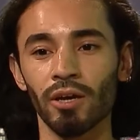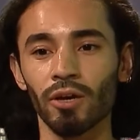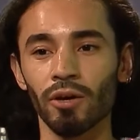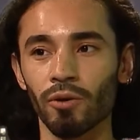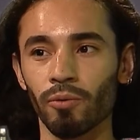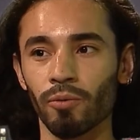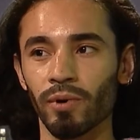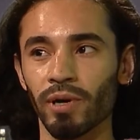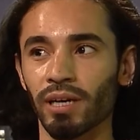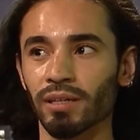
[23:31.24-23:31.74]

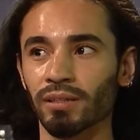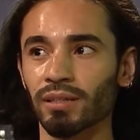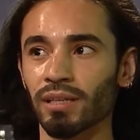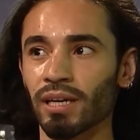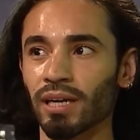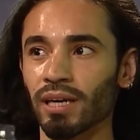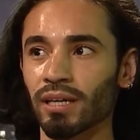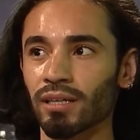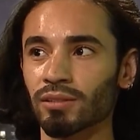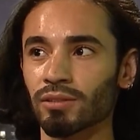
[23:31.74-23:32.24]
where
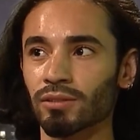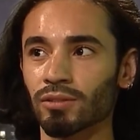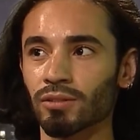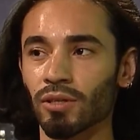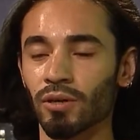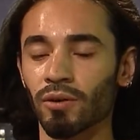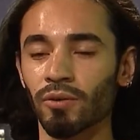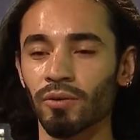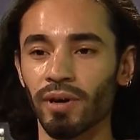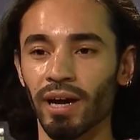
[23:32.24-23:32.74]
they
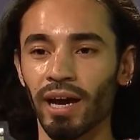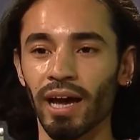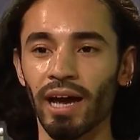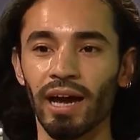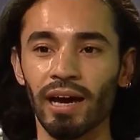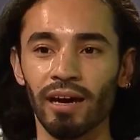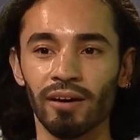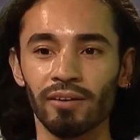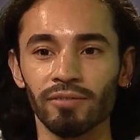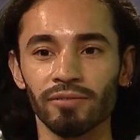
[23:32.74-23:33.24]
don't
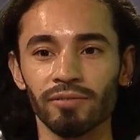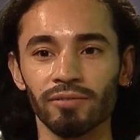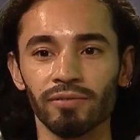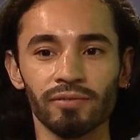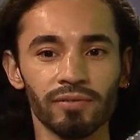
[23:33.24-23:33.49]
have